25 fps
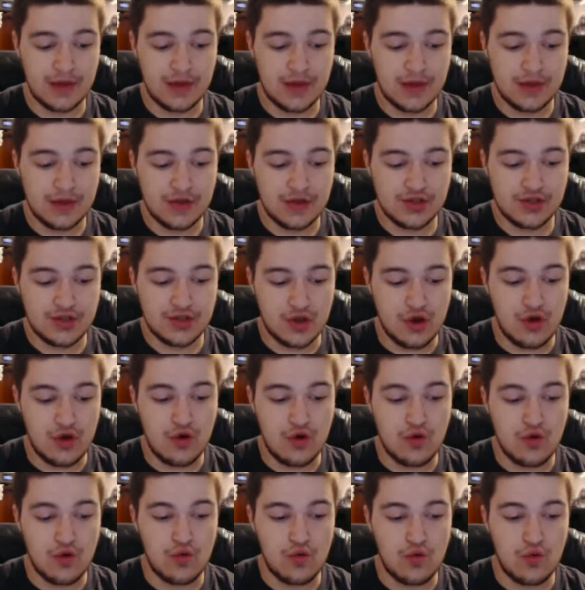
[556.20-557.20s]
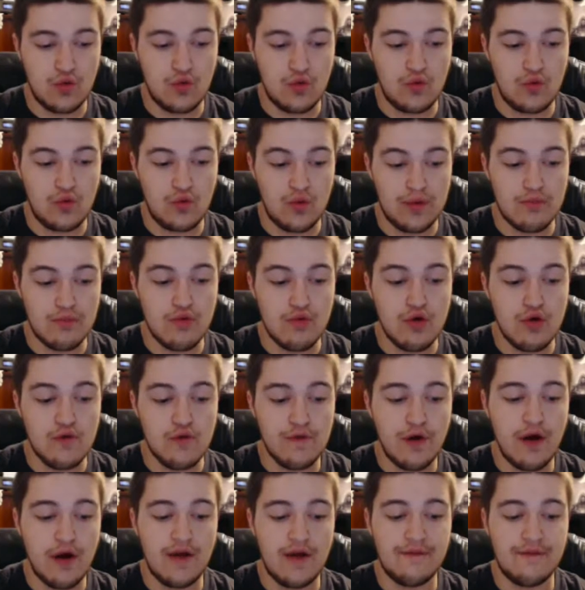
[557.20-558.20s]
So we move
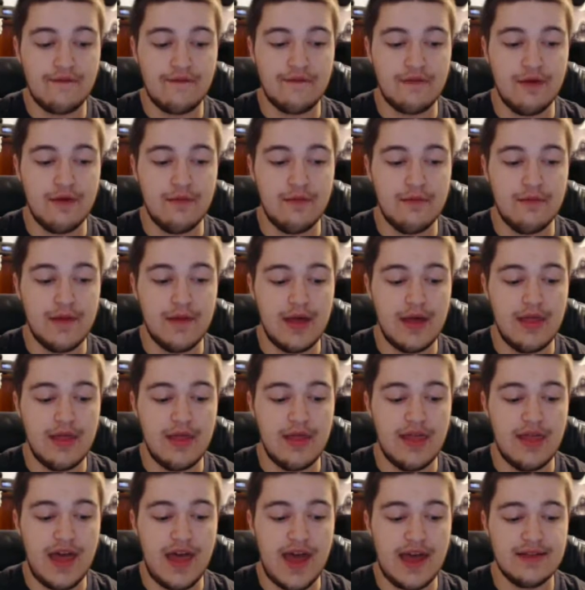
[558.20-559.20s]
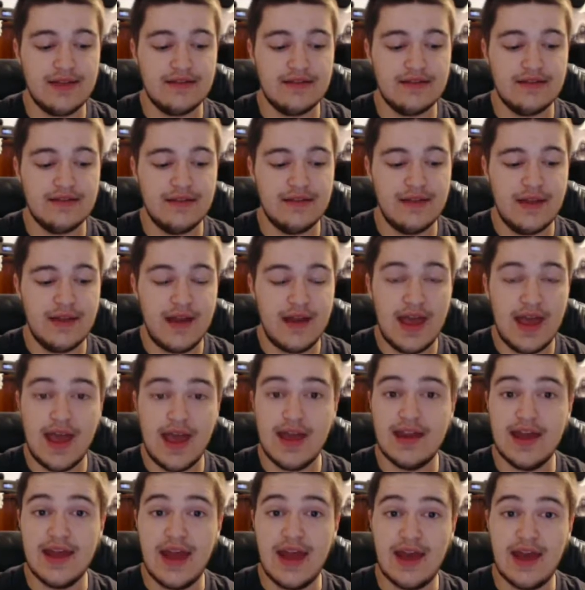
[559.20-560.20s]
on from that.
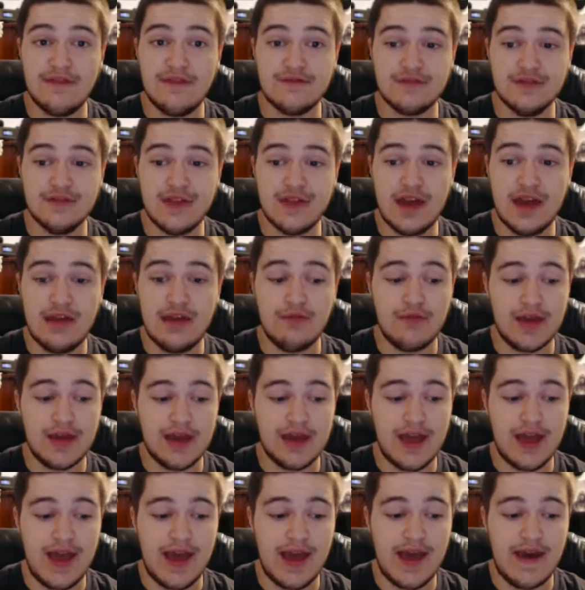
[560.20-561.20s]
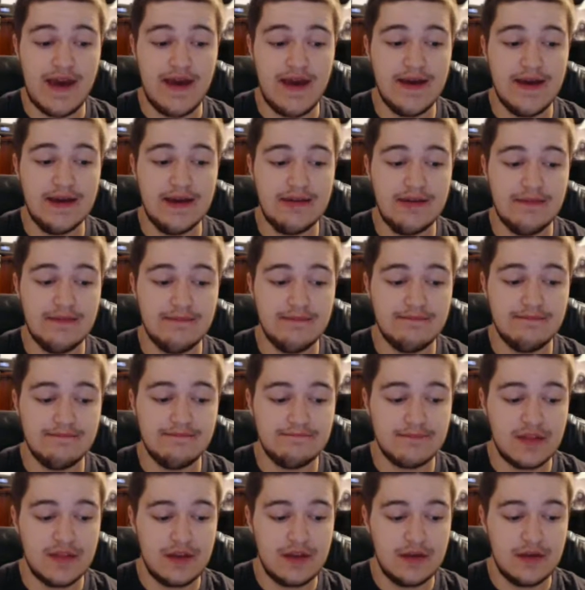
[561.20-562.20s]
And after that, we had
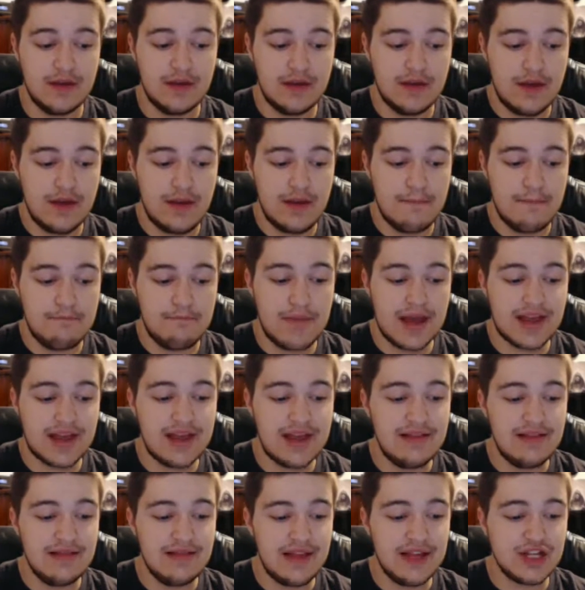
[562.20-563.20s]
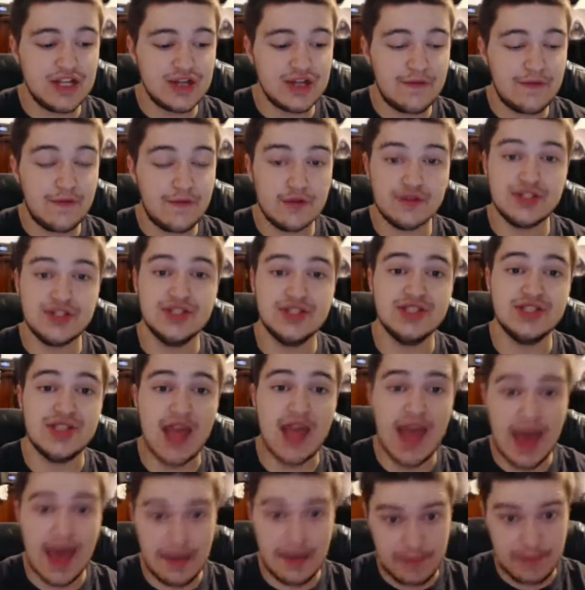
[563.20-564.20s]
Becky Lynch versus
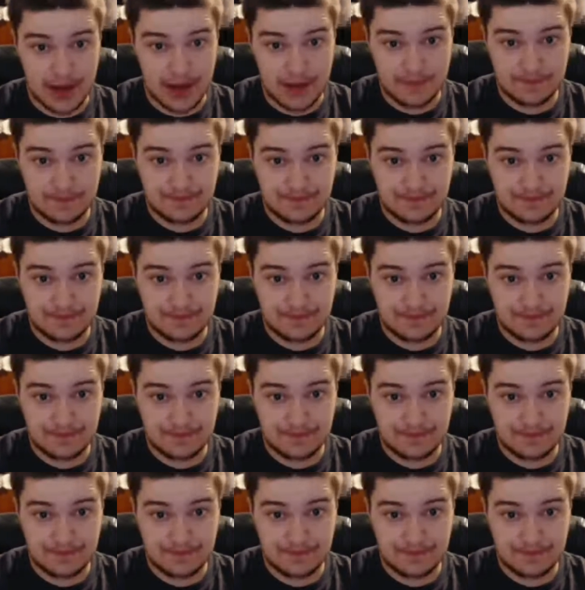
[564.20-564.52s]
Emma.